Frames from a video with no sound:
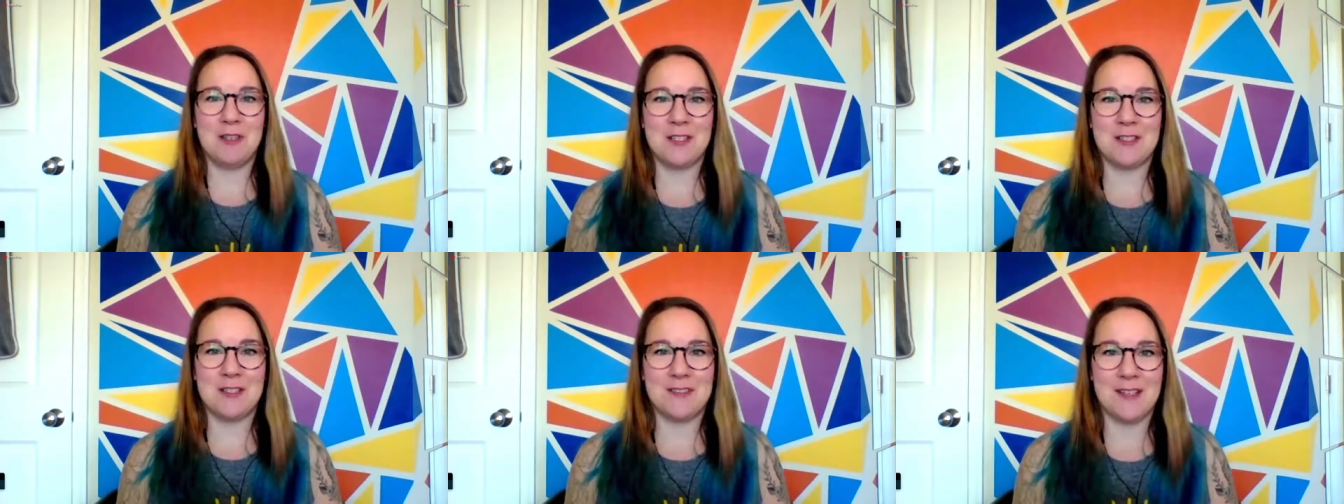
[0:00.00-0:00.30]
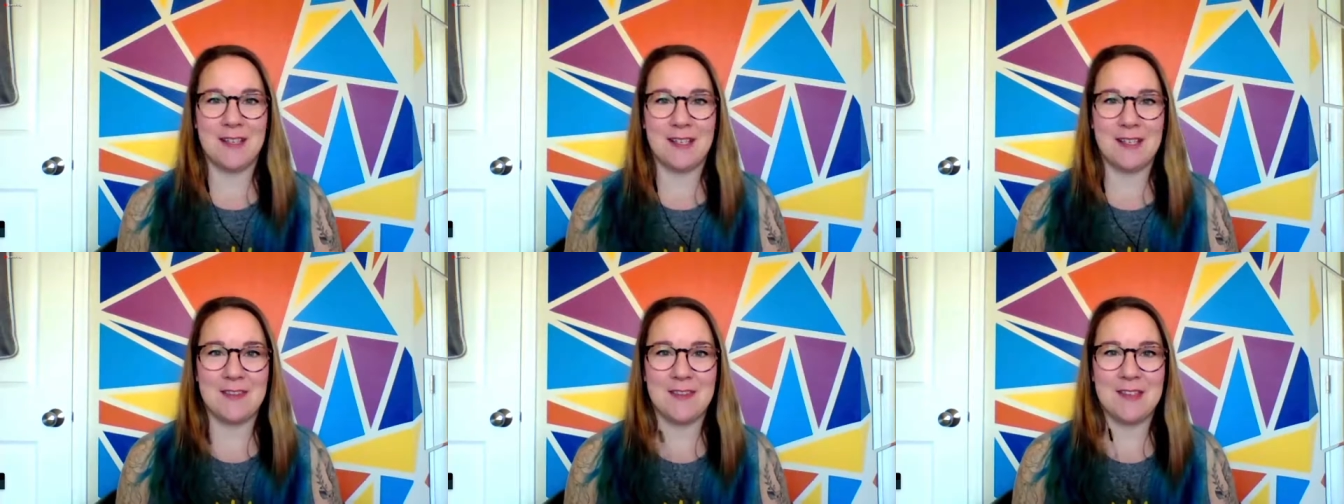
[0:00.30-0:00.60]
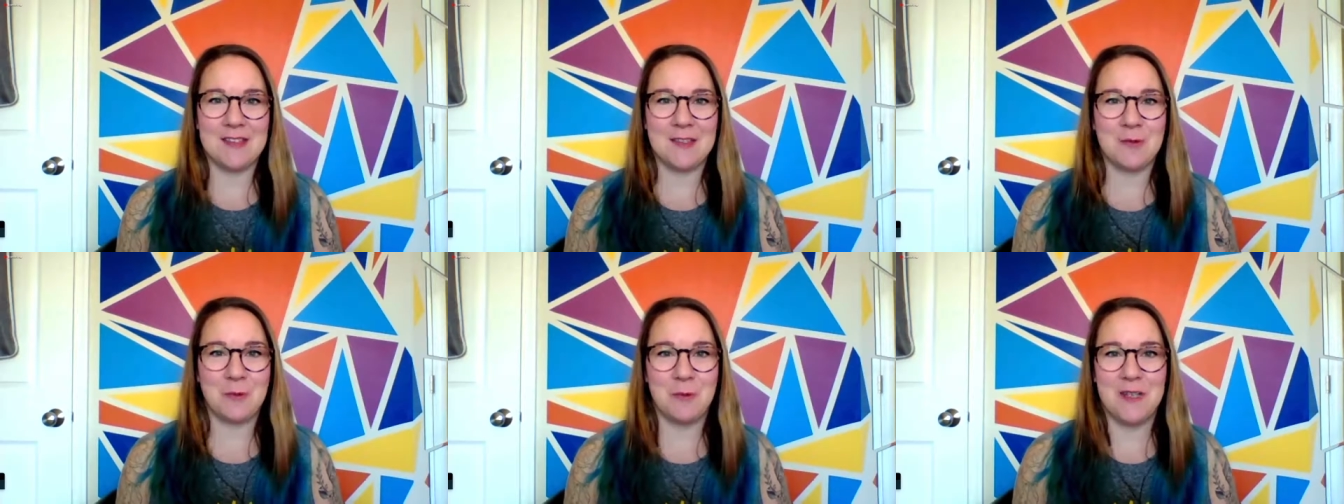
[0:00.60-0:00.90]
like in
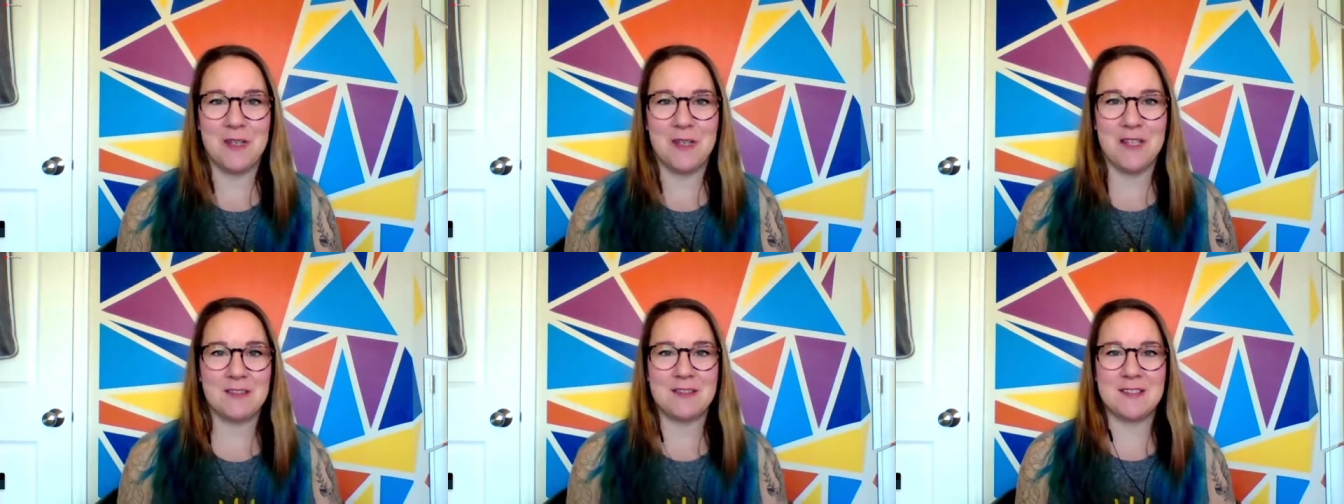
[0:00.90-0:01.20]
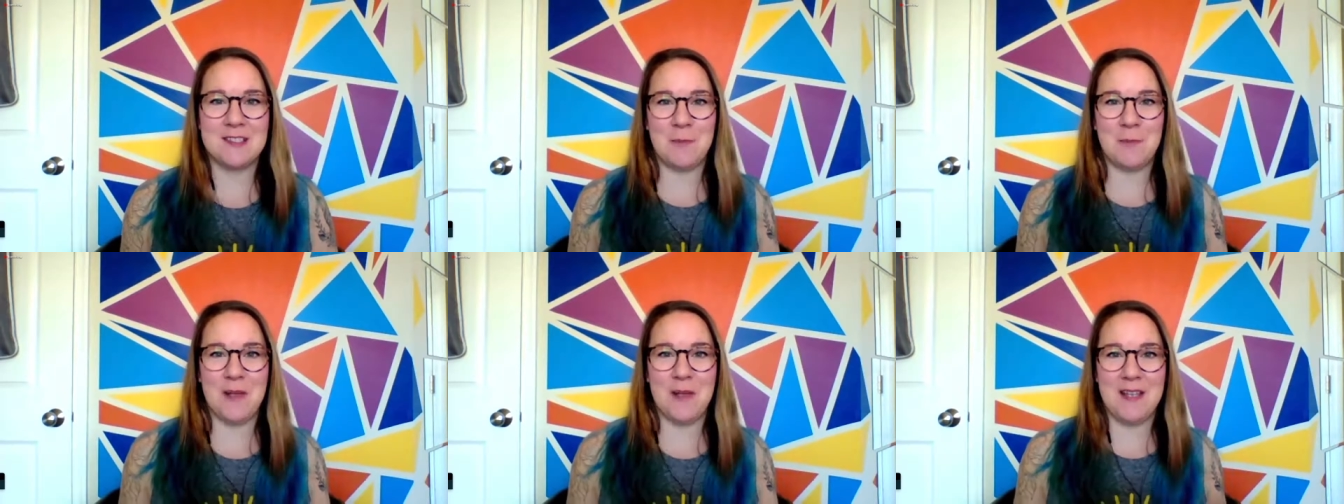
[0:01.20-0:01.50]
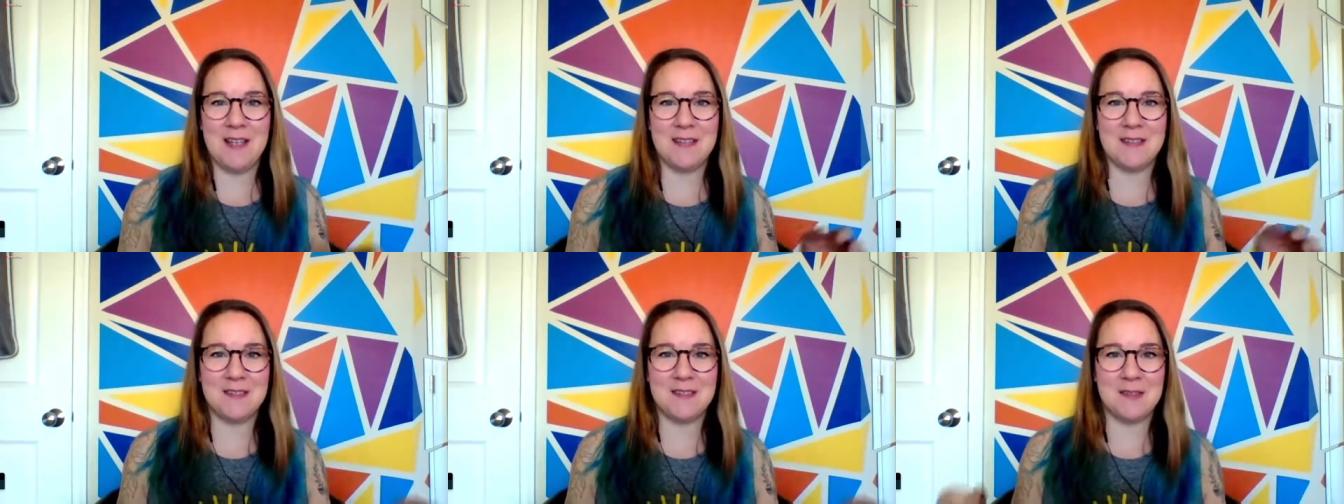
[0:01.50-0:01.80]
this weird
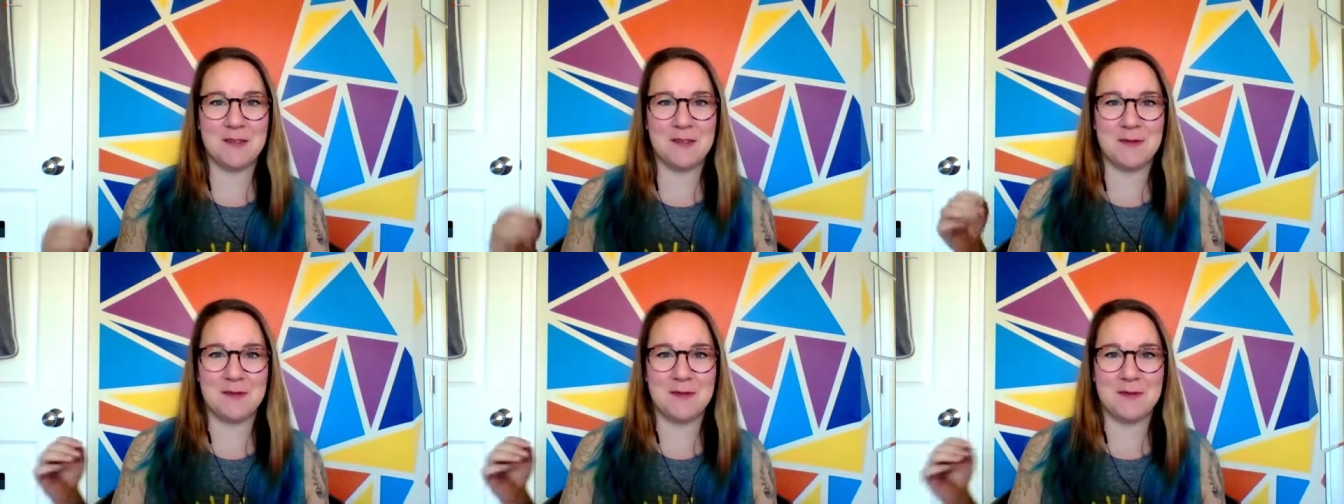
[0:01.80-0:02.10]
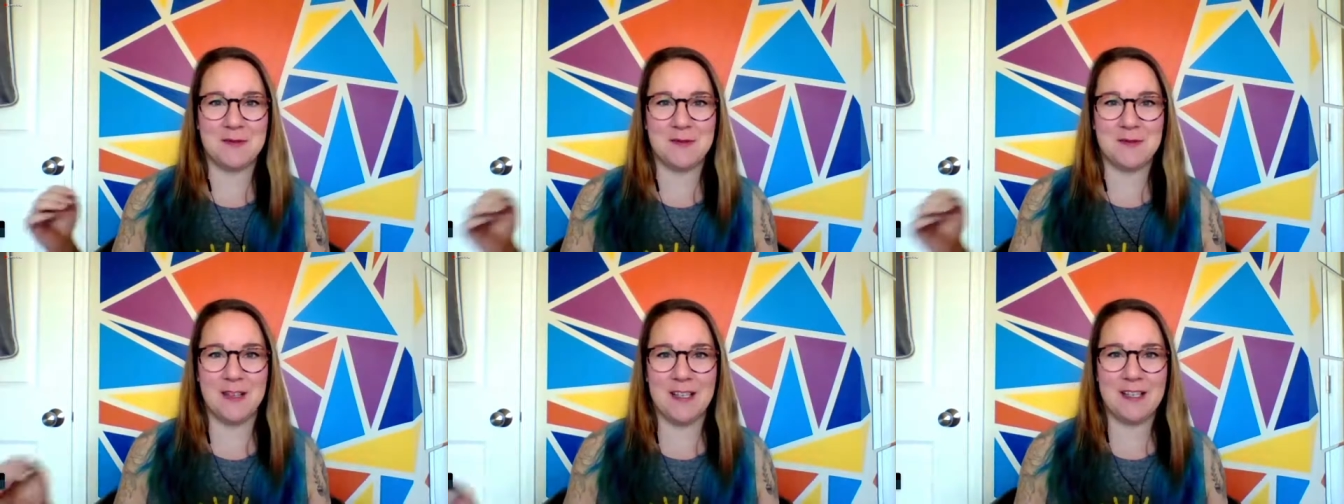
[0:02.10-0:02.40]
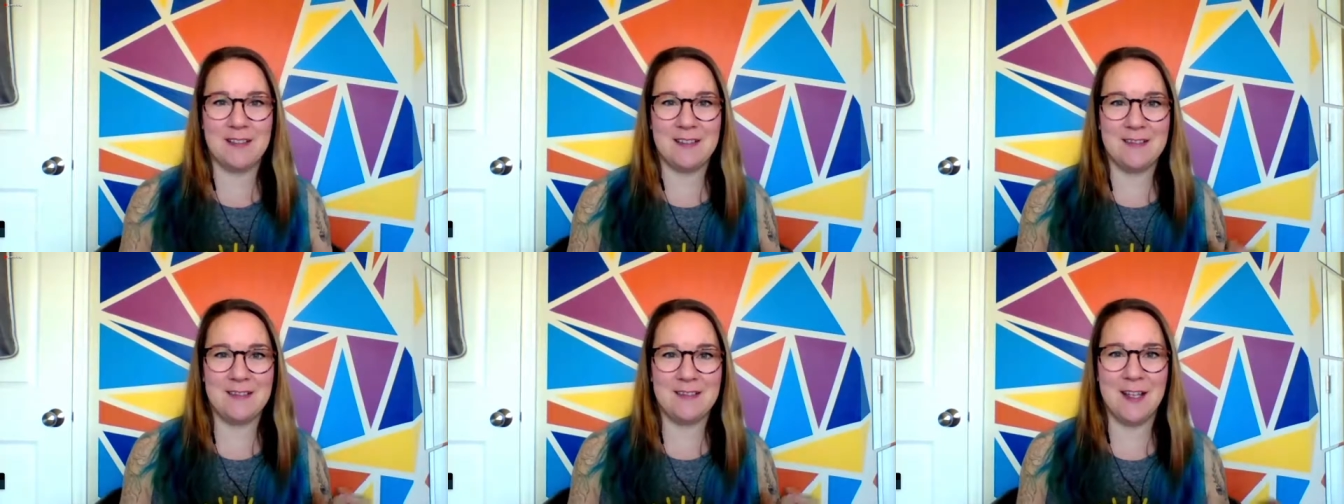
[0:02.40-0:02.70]
space of like
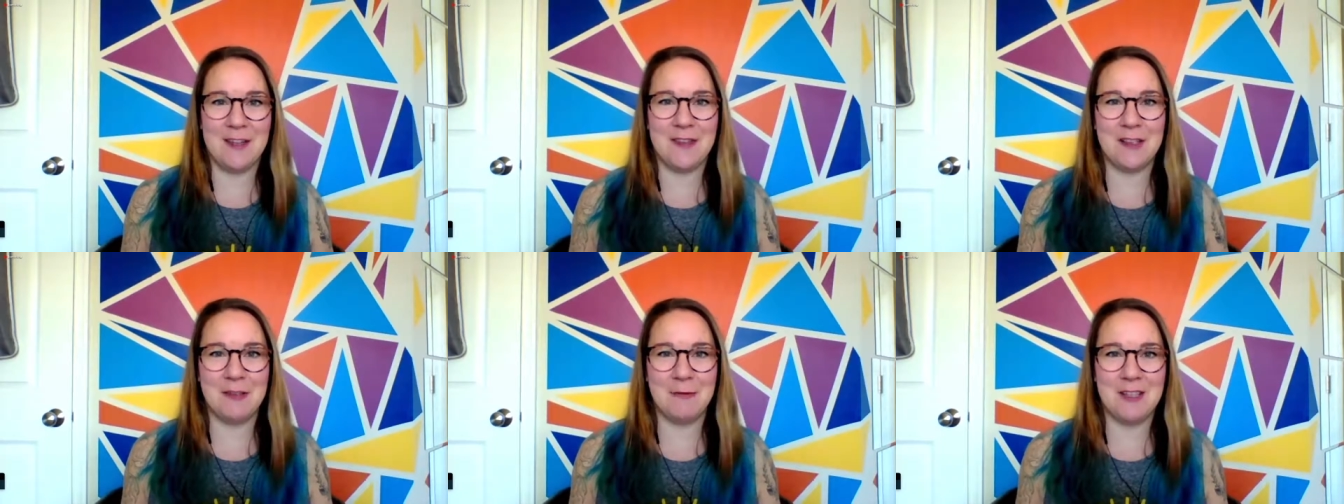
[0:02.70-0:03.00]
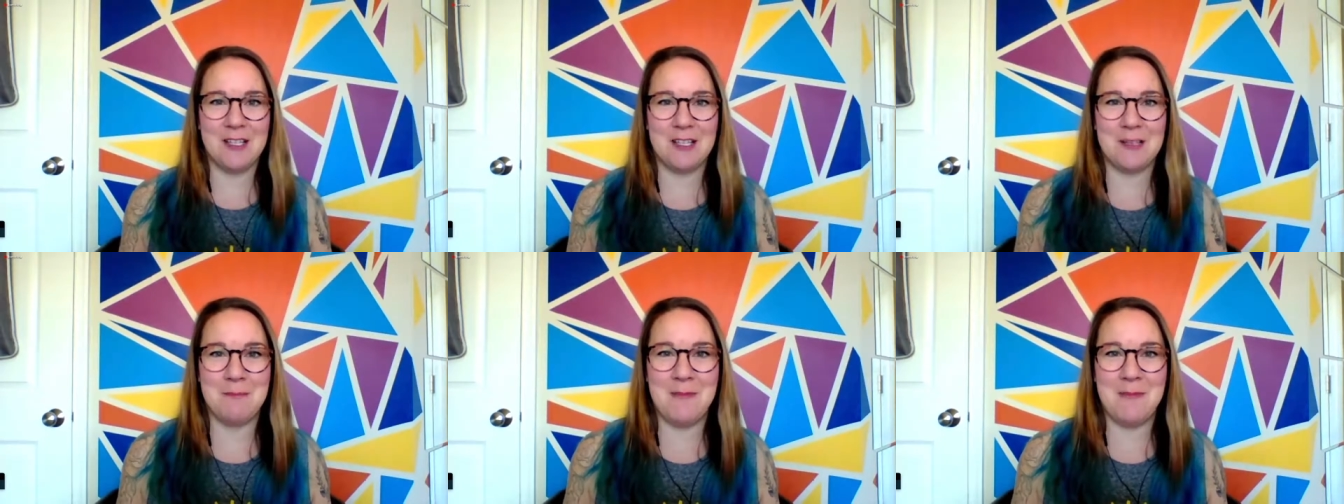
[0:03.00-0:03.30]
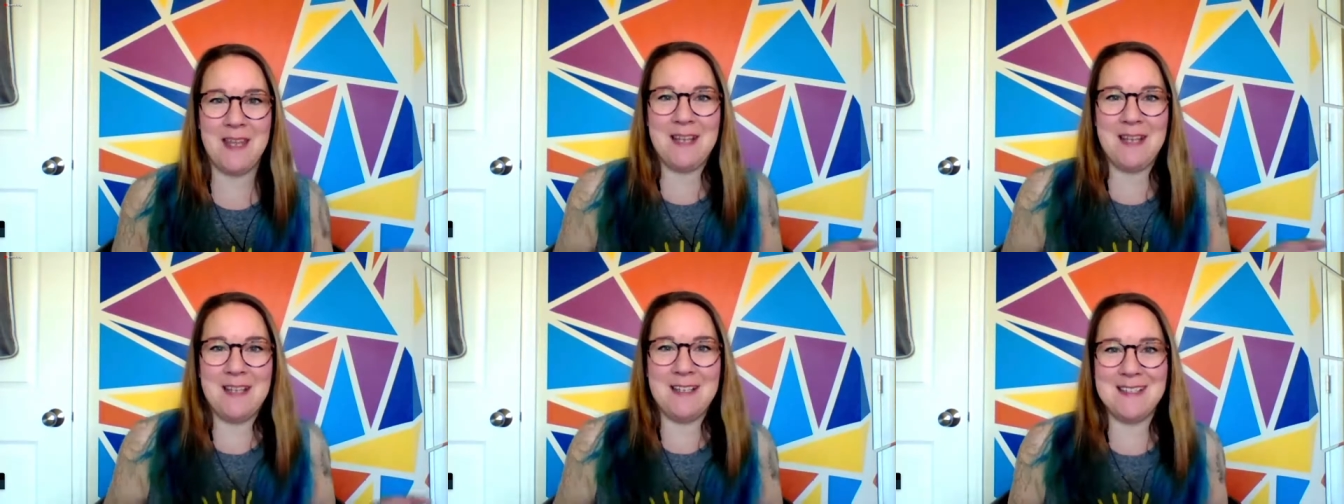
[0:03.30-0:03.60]
nothing really
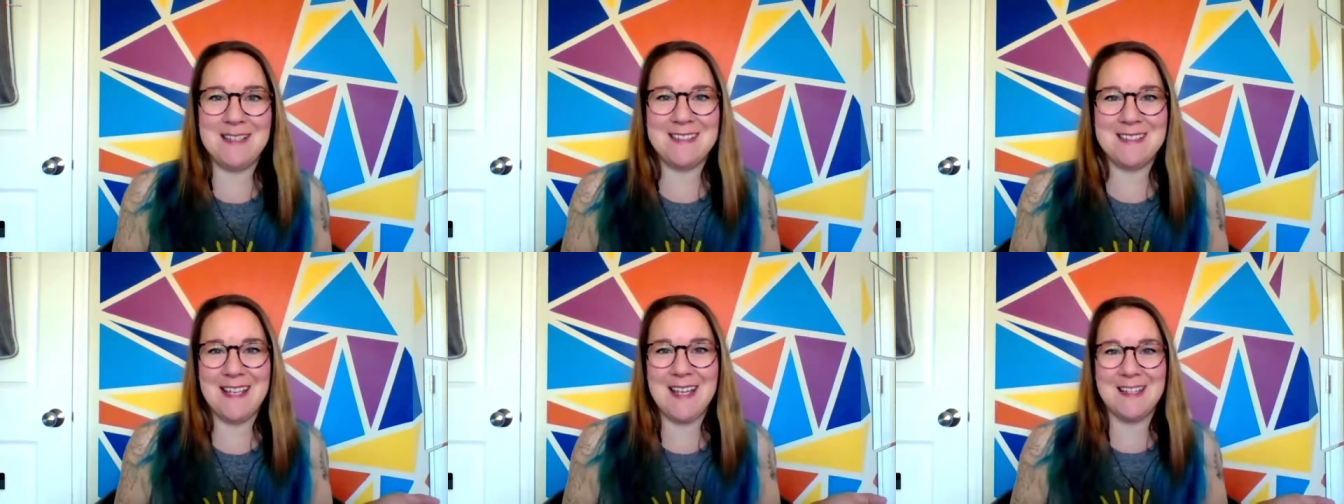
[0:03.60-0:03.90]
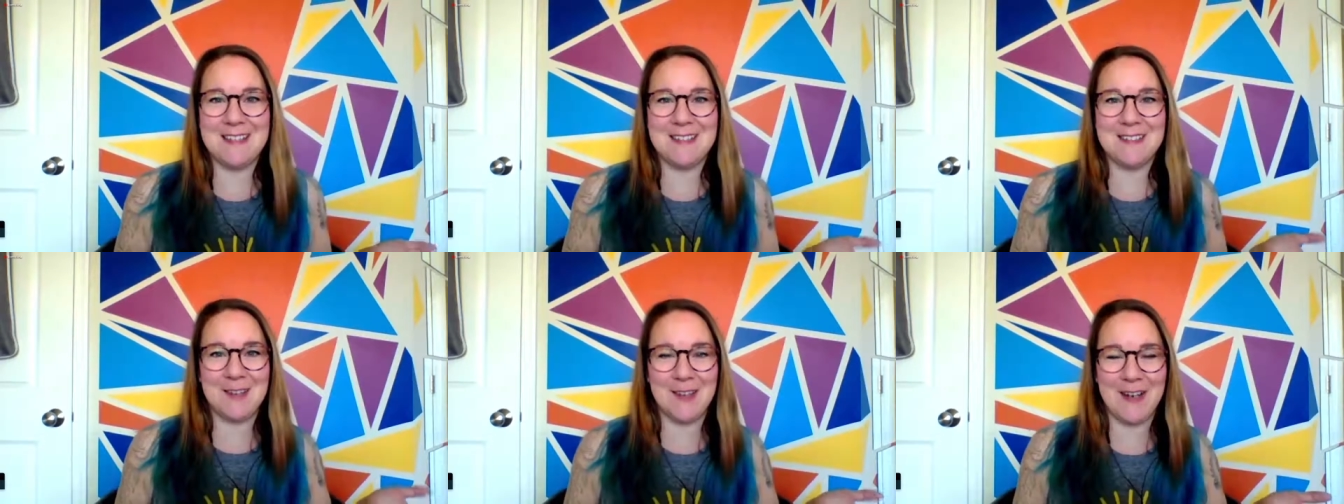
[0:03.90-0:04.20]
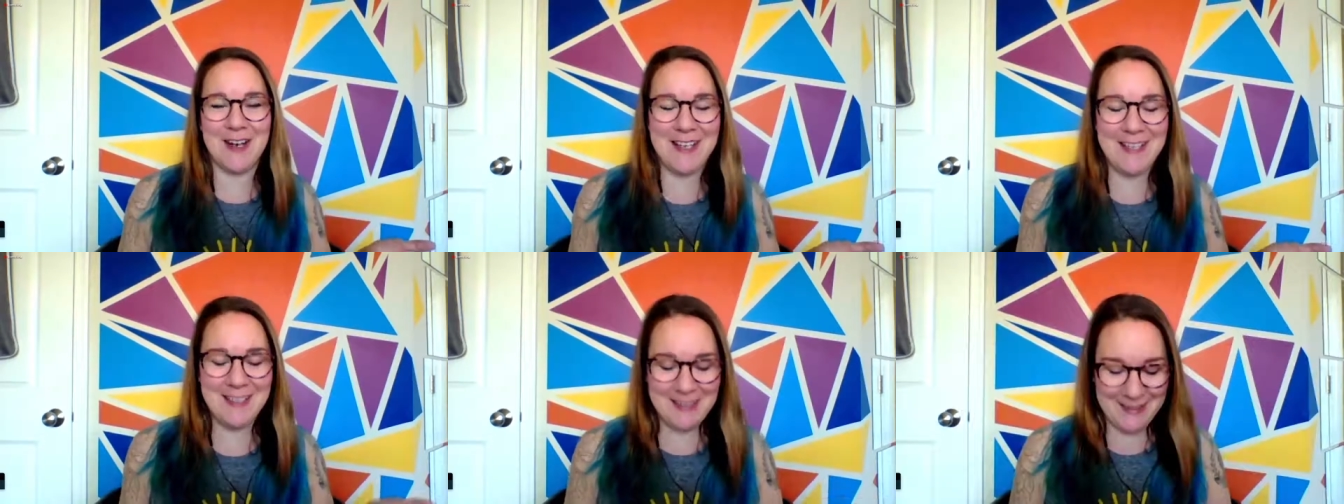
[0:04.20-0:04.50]
made any sense,
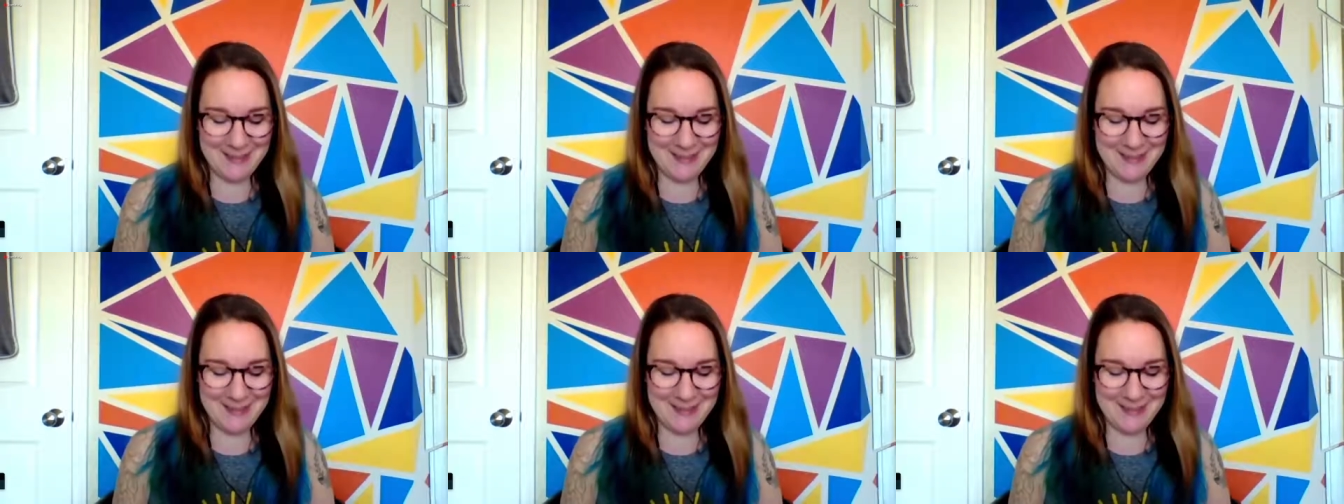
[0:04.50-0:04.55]
right?